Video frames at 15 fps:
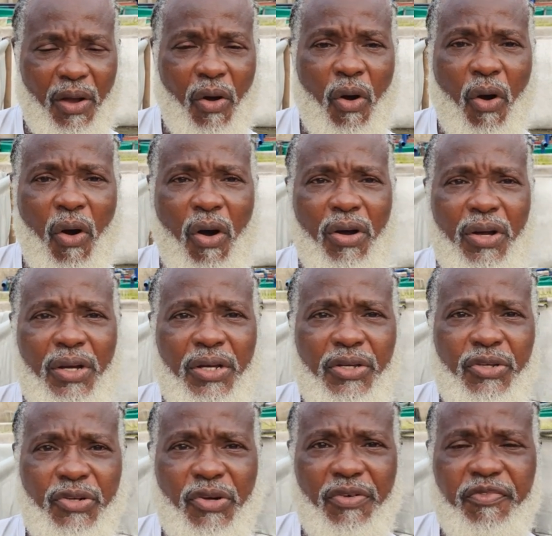or
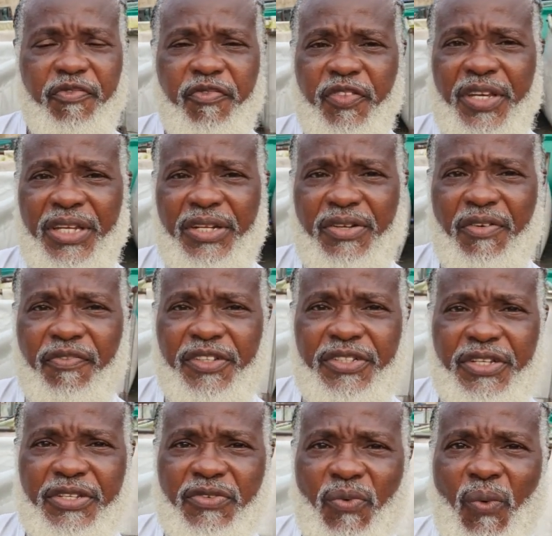you don't feed your
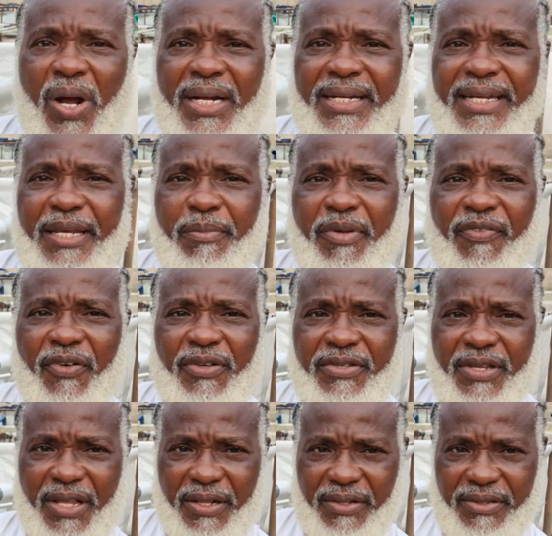fishes one day before
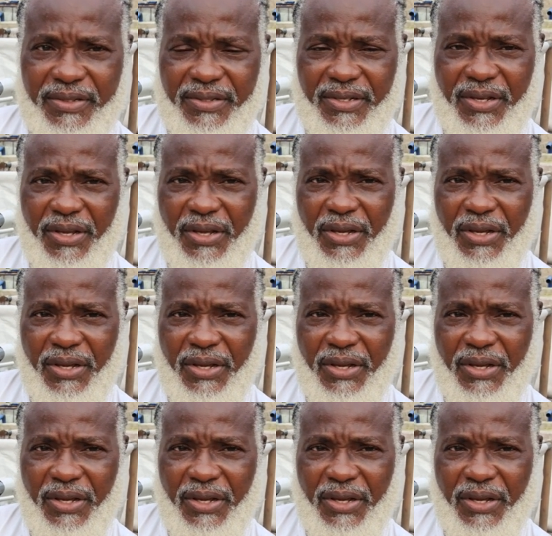sales.